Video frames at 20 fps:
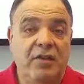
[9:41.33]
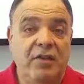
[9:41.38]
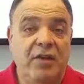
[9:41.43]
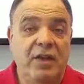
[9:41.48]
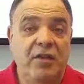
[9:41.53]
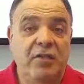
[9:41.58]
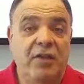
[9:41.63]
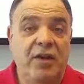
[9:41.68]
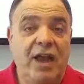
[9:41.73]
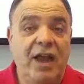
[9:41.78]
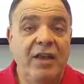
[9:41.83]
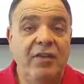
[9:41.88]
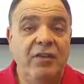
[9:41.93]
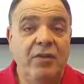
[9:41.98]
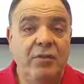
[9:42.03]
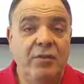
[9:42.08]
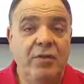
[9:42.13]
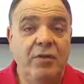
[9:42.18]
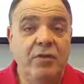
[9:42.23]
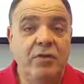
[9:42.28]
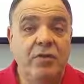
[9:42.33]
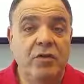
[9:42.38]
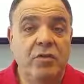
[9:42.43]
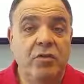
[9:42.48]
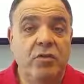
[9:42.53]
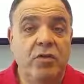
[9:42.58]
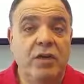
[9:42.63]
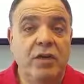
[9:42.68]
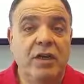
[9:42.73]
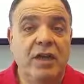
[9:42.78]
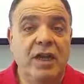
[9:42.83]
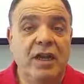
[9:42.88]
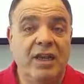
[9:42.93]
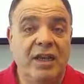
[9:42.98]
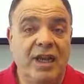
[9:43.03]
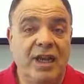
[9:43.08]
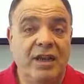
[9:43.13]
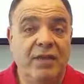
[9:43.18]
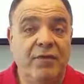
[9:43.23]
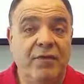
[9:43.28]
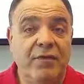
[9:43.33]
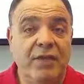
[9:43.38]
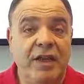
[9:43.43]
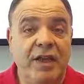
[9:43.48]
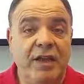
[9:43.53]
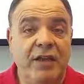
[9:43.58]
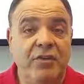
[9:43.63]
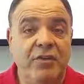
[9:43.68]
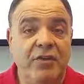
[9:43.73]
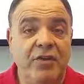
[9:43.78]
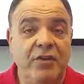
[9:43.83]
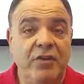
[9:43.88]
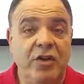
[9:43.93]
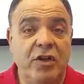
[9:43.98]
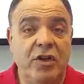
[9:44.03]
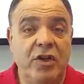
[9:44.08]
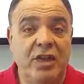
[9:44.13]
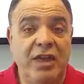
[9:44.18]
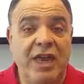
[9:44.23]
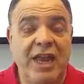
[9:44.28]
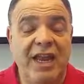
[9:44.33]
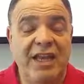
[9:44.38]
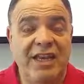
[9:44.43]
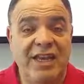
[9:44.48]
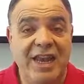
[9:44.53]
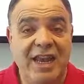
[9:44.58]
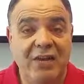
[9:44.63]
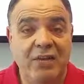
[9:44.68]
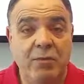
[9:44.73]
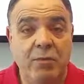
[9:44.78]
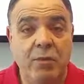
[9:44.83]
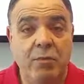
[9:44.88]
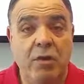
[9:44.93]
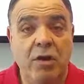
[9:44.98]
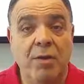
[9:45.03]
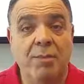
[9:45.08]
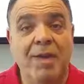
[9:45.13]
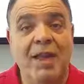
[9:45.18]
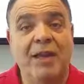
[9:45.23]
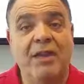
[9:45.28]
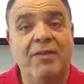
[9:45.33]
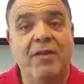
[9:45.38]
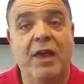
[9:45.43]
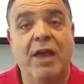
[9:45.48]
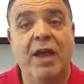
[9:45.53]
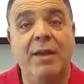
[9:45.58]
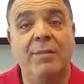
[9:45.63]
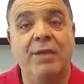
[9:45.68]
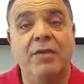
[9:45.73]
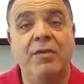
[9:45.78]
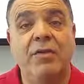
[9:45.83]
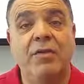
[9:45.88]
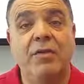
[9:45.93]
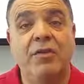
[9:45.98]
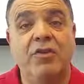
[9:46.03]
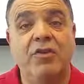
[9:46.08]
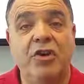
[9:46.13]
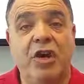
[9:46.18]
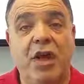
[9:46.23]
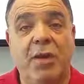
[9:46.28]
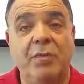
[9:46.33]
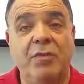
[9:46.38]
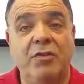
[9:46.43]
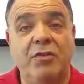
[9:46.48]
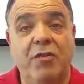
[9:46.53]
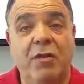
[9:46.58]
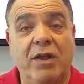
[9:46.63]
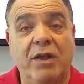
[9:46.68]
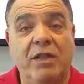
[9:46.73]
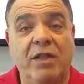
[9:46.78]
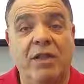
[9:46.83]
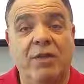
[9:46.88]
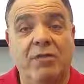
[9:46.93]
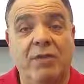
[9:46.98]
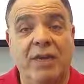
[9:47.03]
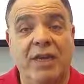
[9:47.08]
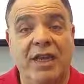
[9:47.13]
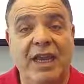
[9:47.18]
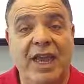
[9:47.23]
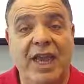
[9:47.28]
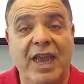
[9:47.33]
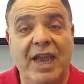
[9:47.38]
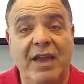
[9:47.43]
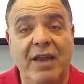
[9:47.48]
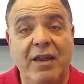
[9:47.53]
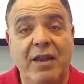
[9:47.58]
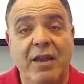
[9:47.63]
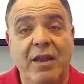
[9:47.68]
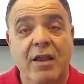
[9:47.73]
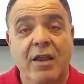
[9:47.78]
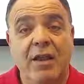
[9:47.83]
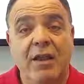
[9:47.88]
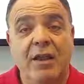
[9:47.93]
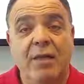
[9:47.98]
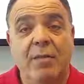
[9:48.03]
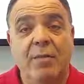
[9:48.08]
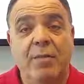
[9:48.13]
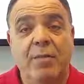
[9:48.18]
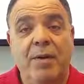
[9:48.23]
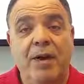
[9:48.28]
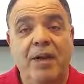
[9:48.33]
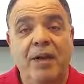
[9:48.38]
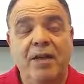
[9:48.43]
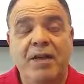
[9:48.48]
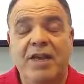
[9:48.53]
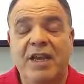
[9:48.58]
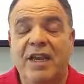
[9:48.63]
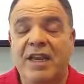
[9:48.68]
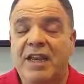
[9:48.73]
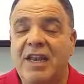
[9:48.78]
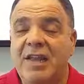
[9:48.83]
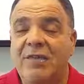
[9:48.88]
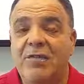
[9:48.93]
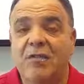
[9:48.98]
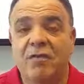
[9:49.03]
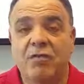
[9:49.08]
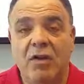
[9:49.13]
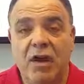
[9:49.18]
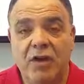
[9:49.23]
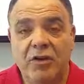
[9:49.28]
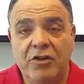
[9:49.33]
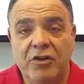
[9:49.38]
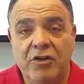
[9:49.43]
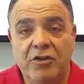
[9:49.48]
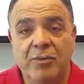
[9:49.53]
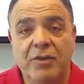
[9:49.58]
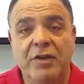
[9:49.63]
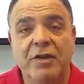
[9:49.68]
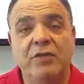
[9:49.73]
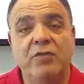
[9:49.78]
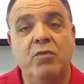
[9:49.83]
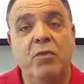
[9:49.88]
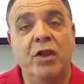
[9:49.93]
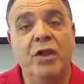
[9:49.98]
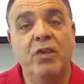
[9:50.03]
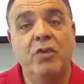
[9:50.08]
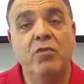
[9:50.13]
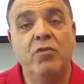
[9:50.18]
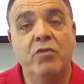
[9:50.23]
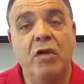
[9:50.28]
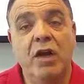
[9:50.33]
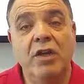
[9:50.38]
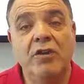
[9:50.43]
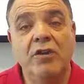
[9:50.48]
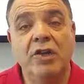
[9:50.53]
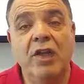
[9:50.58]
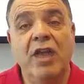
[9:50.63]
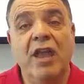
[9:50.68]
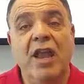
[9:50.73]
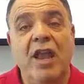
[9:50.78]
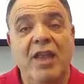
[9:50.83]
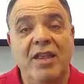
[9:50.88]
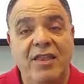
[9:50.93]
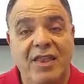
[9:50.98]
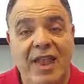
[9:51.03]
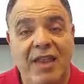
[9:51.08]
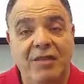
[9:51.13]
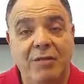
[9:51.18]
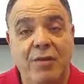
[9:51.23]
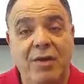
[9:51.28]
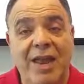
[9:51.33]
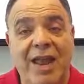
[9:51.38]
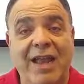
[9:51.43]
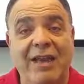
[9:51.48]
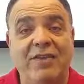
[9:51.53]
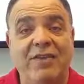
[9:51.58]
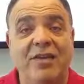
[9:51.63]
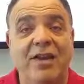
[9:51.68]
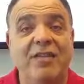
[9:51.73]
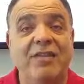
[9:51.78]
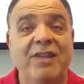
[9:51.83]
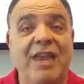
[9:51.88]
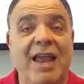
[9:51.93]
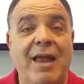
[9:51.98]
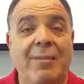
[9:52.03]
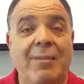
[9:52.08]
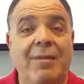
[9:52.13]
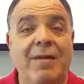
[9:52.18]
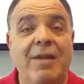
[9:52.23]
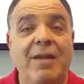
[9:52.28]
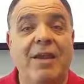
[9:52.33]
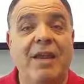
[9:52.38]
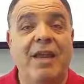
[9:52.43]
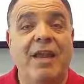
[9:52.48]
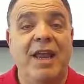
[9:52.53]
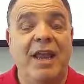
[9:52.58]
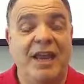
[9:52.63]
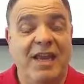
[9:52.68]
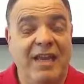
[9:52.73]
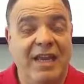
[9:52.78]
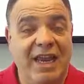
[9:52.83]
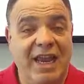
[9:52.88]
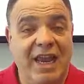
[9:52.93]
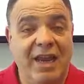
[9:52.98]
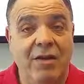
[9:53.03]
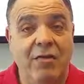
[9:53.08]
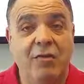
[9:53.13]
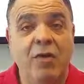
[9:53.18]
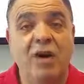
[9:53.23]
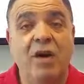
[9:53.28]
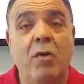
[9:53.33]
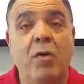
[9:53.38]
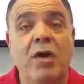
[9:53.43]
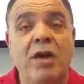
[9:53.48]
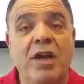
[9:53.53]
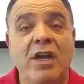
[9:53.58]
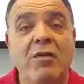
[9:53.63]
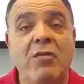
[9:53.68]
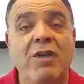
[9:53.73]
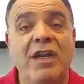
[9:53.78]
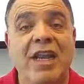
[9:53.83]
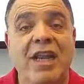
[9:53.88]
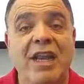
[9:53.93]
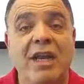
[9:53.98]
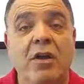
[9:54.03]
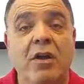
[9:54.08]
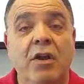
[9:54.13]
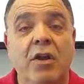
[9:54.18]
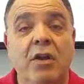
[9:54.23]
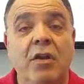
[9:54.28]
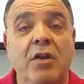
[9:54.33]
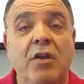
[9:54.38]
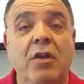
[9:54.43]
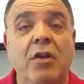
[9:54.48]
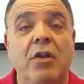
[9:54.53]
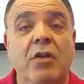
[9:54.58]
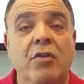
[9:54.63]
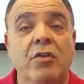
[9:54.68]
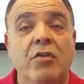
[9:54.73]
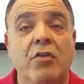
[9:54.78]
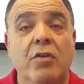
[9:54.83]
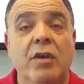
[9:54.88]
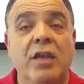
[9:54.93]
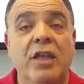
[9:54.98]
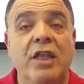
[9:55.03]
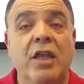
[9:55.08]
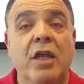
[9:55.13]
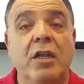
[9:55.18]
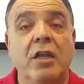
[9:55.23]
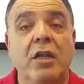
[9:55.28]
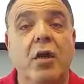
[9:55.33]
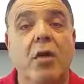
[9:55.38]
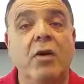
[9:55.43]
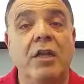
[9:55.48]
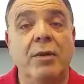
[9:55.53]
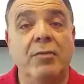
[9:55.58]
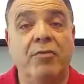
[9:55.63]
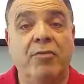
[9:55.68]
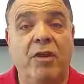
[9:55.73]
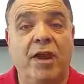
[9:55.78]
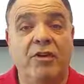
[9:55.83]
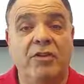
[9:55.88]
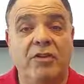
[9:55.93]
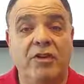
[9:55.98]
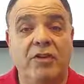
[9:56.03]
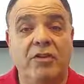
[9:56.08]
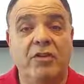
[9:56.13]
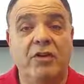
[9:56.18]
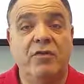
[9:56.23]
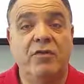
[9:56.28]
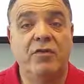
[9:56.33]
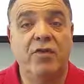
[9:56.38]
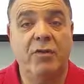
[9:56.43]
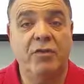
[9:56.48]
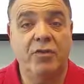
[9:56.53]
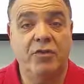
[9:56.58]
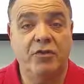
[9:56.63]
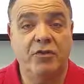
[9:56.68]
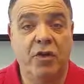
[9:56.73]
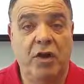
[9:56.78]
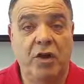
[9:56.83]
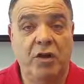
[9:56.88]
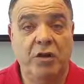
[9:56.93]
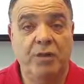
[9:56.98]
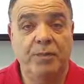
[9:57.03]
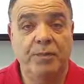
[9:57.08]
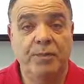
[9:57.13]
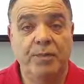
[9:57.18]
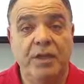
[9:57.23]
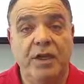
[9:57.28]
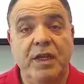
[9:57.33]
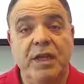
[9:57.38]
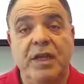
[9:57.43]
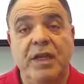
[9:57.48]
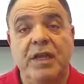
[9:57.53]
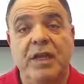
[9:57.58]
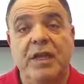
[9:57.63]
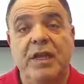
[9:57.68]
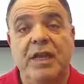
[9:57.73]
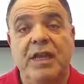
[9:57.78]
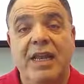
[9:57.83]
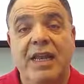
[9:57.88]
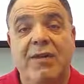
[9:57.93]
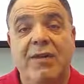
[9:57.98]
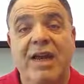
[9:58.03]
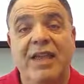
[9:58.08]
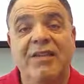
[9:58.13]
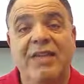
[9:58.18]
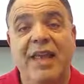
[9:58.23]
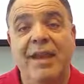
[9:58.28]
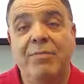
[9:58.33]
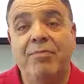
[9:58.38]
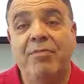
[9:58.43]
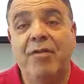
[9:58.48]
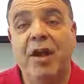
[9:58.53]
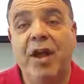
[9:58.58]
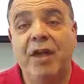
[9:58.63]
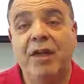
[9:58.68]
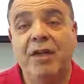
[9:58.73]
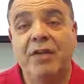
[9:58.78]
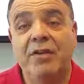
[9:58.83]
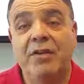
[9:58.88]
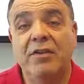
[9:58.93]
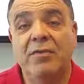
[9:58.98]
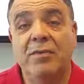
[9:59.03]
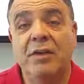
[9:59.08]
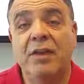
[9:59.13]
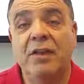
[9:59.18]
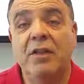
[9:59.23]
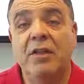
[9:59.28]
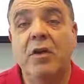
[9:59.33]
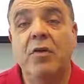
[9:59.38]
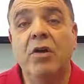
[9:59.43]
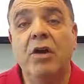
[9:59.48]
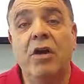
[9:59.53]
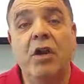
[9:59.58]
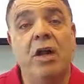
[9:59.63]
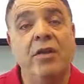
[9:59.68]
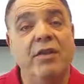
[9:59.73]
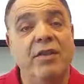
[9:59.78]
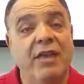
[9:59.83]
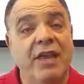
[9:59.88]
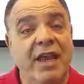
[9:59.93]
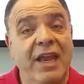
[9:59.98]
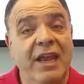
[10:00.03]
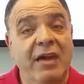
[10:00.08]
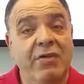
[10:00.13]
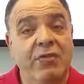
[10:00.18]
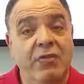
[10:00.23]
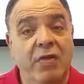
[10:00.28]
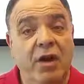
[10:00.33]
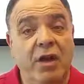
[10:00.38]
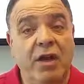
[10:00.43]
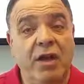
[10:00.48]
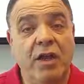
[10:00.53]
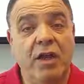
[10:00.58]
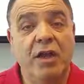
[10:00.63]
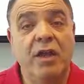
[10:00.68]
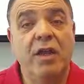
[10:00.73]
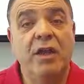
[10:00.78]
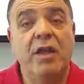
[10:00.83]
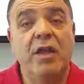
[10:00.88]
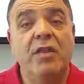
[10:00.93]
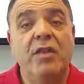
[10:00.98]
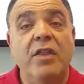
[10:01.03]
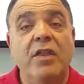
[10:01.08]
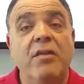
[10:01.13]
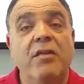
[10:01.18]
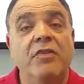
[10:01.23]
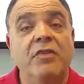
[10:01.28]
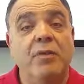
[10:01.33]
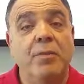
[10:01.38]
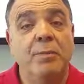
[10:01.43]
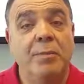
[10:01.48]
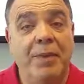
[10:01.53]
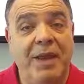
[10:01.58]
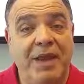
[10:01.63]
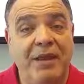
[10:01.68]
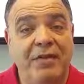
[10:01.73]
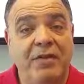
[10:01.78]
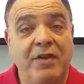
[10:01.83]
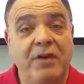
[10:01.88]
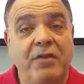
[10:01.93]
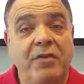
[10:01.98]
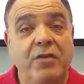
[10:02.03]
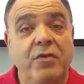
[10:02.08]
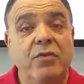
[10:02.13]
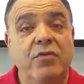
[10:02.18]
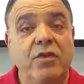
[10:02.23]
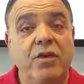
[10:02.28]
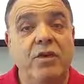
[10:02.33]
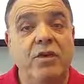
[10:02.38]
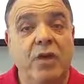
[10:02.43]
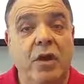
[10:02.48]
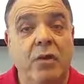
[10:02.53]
advisable to work carefully and efficiently, and yes, we want to make time and do the job as quickly as we can, but you can never rush, because when you rush, that's when accidents happen. And again, we don't want anyone getting hurt during the unloading process from the truck. Now, as that product is being loaded onto the hand truck, there are some basic do's and